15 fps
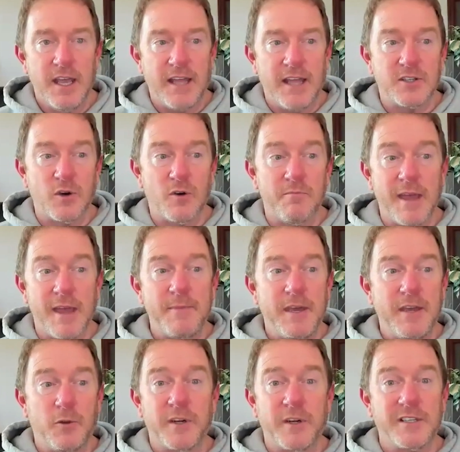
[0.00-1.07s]
And so it may
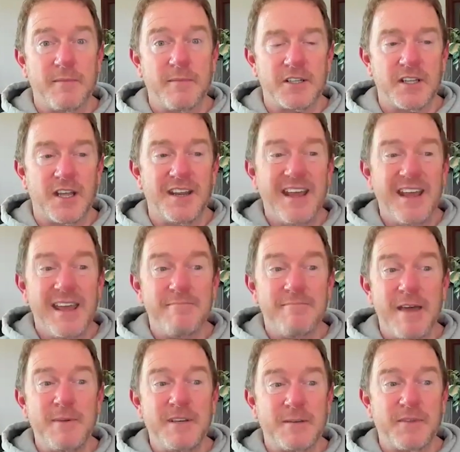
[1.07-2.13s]
be, the reason I mentioned that, and
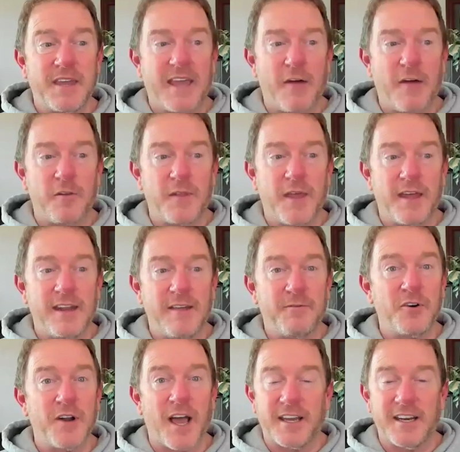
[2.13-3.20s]
maybe something happened that if
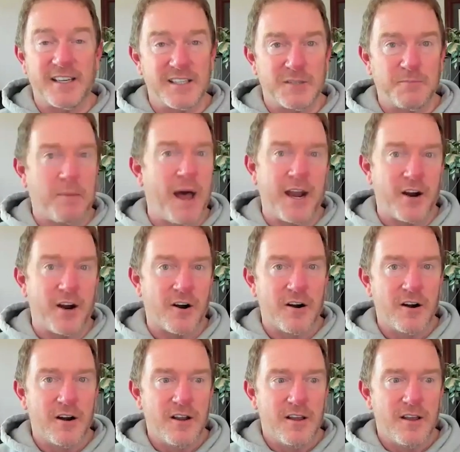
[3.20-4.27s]
they're not going to
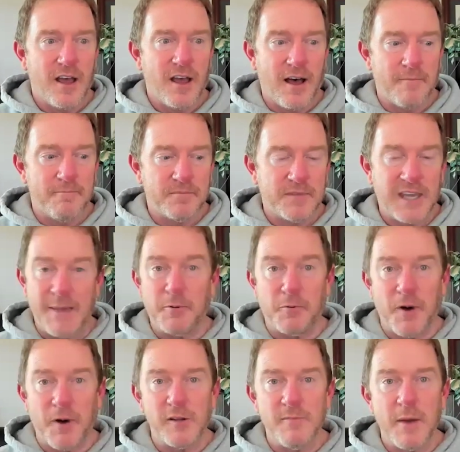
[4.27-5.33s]
expire, um, keep
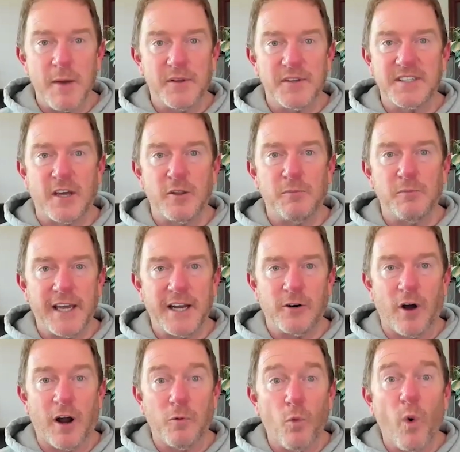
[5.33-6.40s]
around. You may be able to sell them
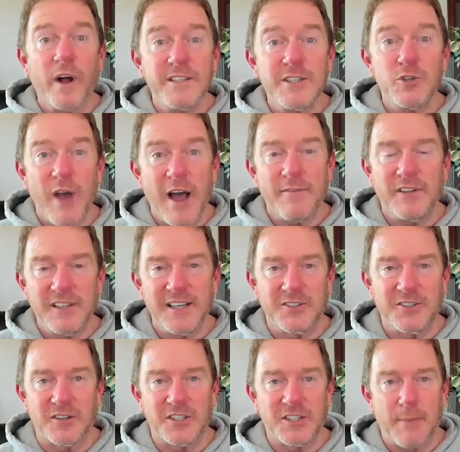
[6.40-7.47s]
later on once you have a
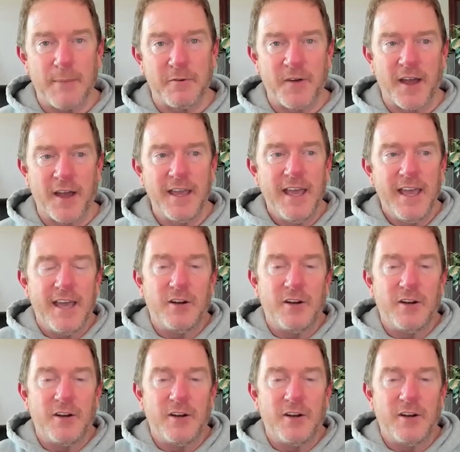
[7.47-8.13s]
list on Shopify.